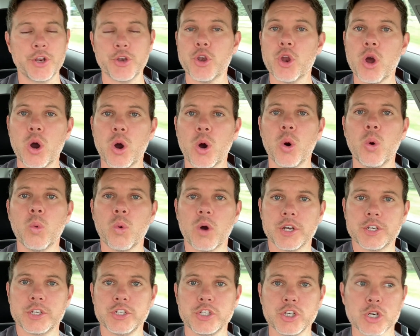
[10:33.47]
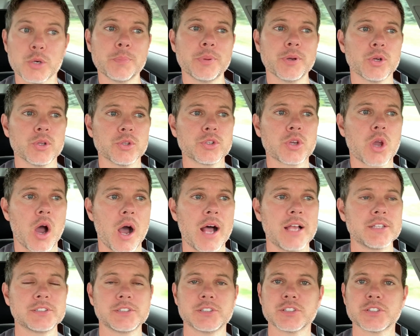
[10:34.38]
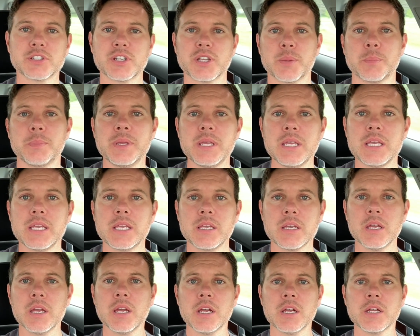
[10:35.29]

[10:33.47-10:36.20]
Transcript: to know what your build cost is going to be